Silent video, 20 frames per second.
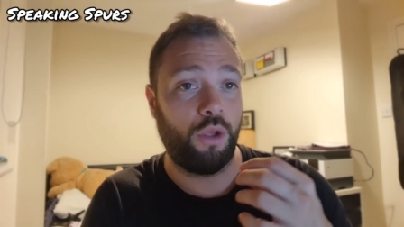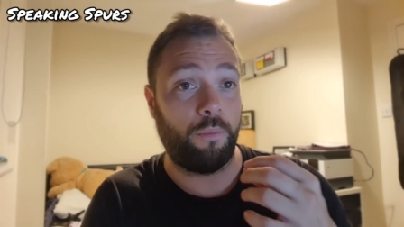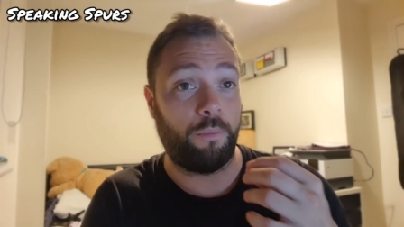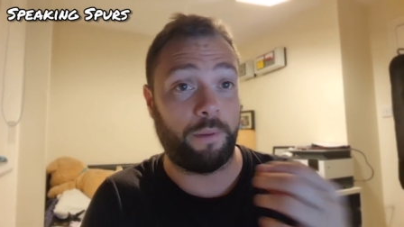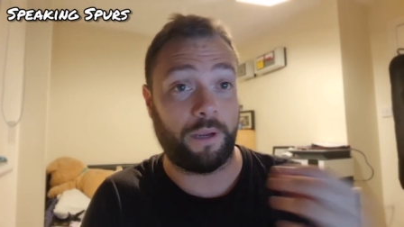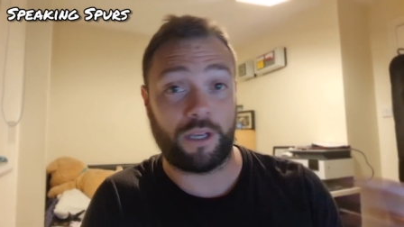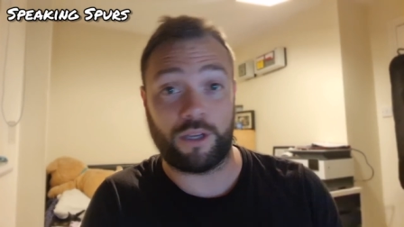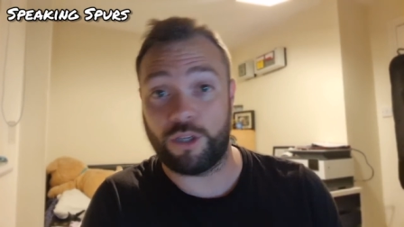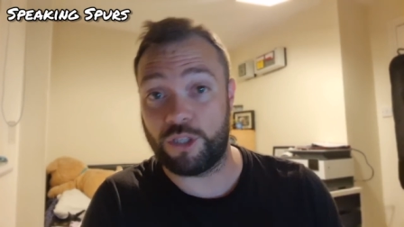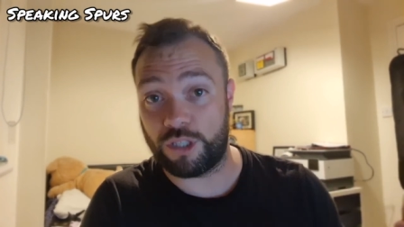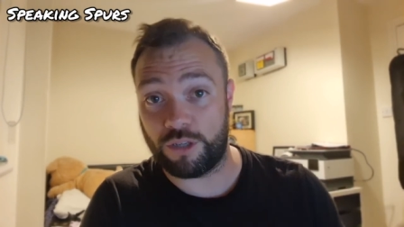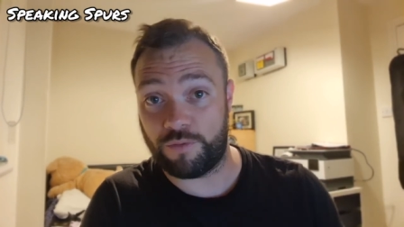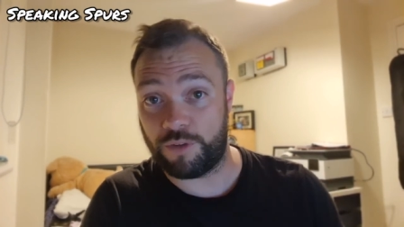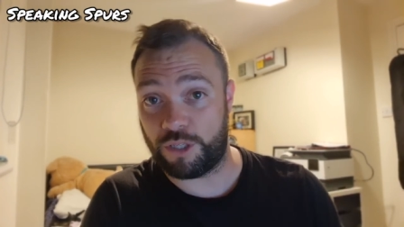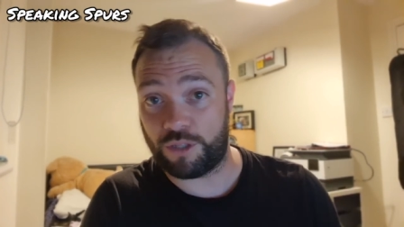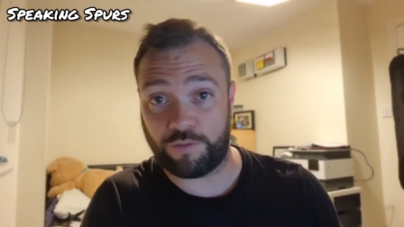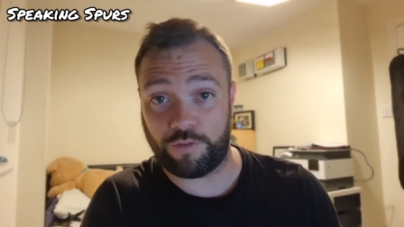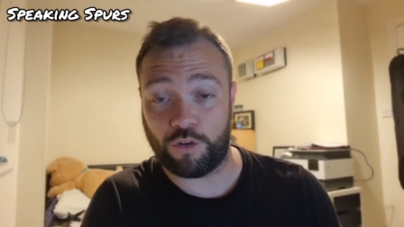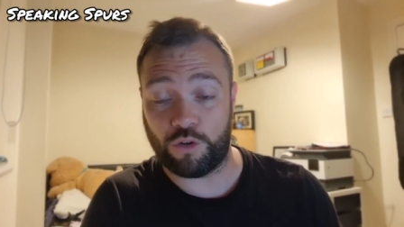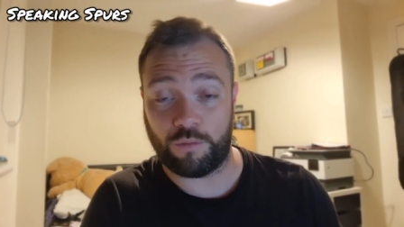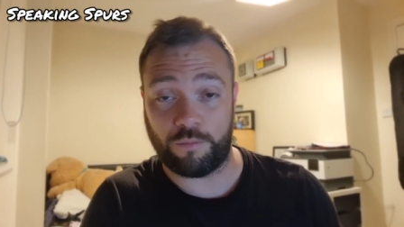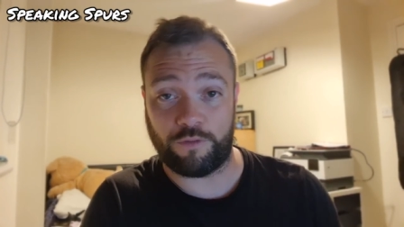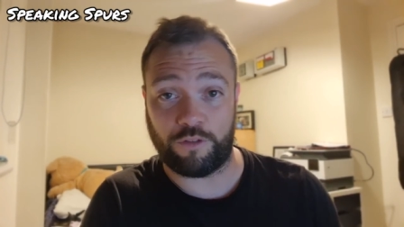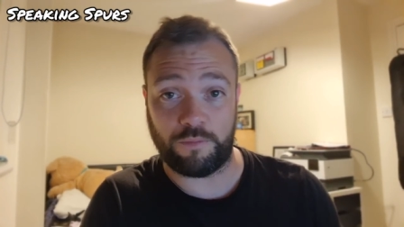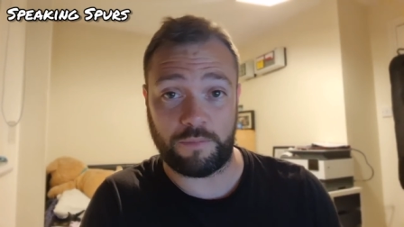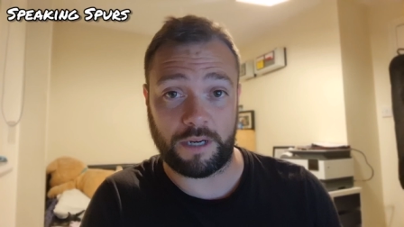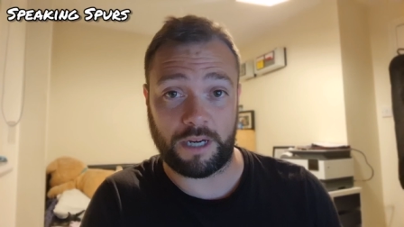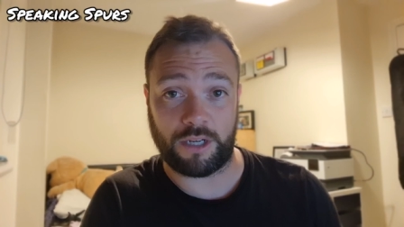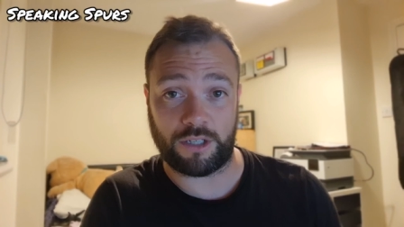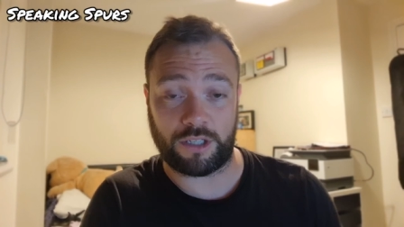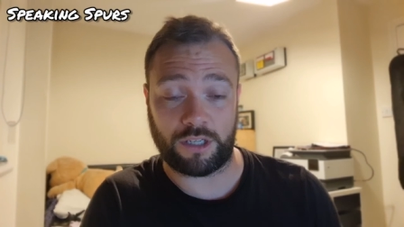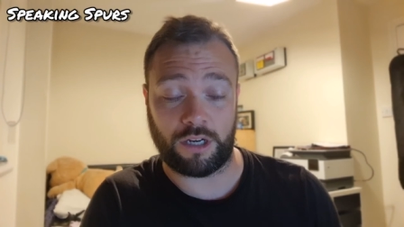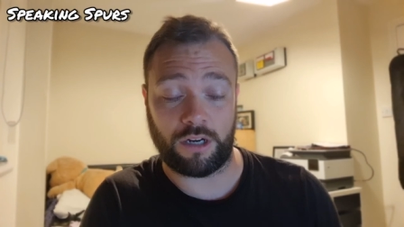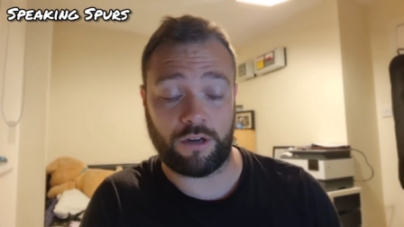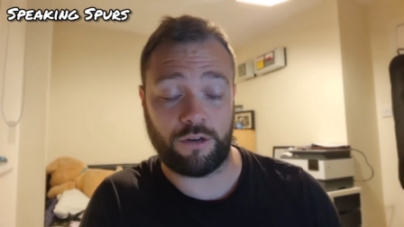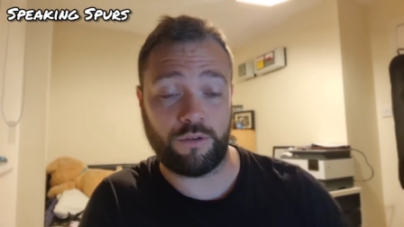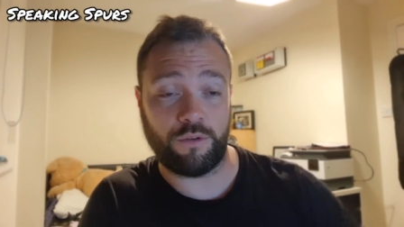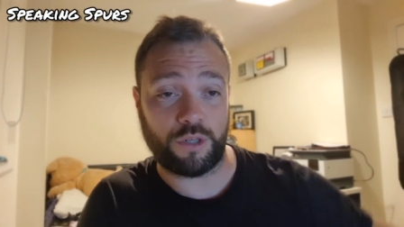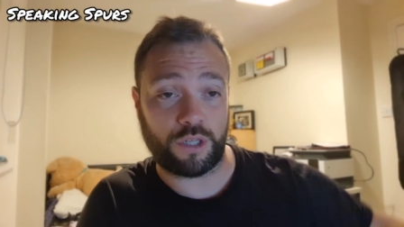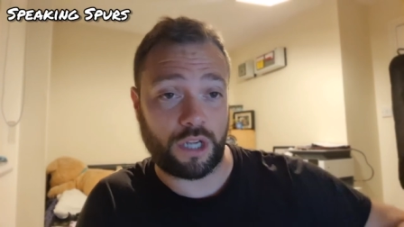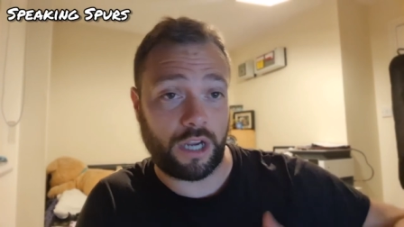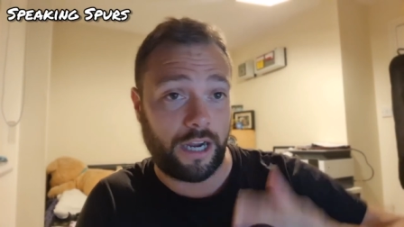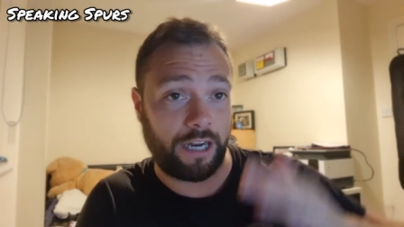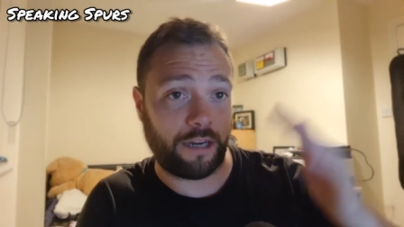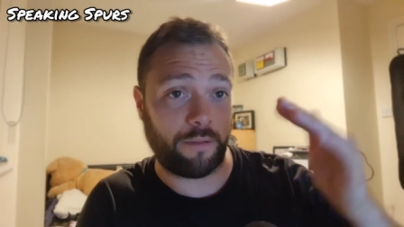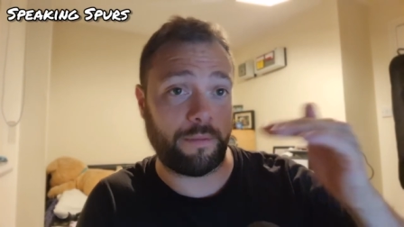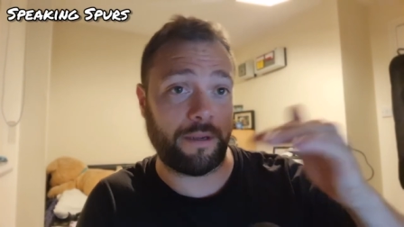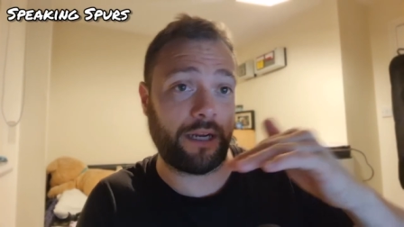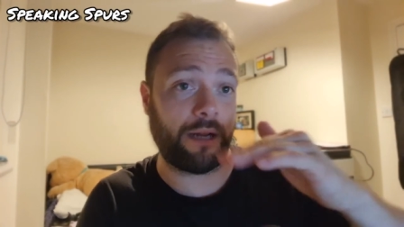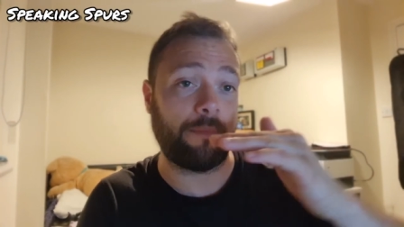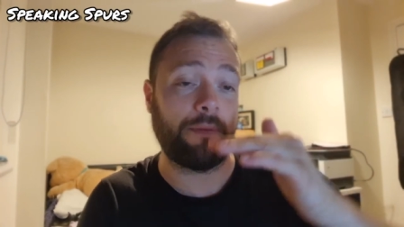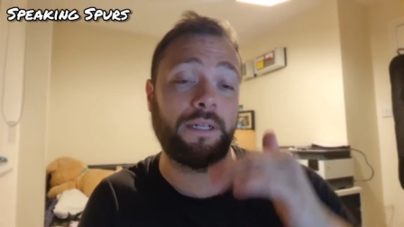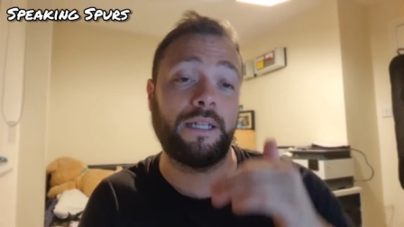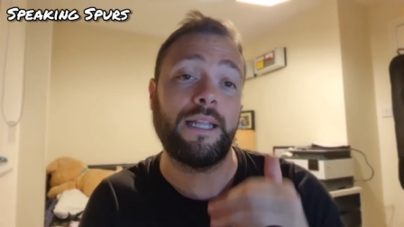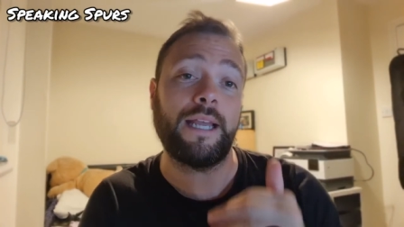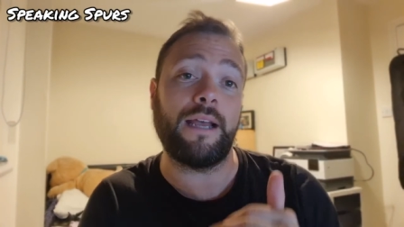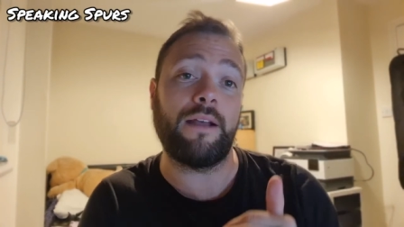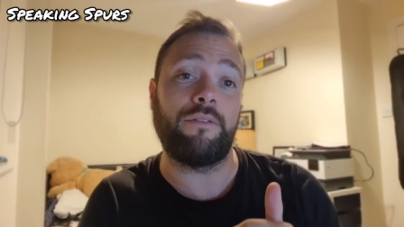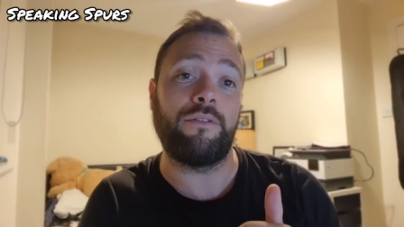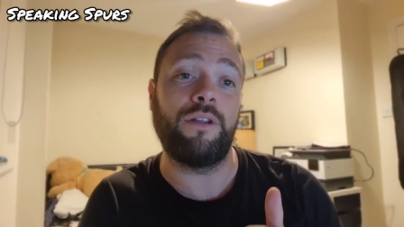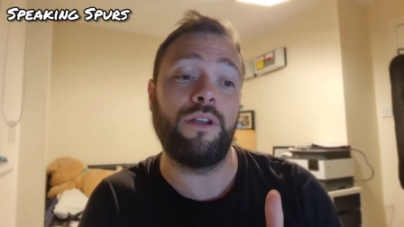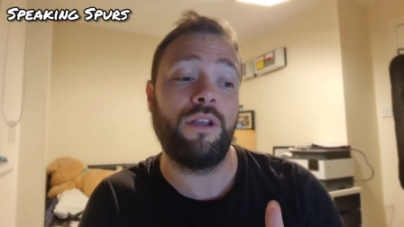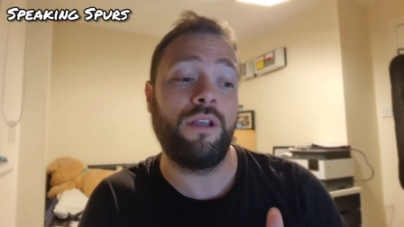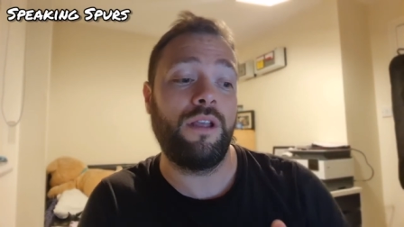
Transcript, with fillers: because of his form for Barcelona has kind of been up and down.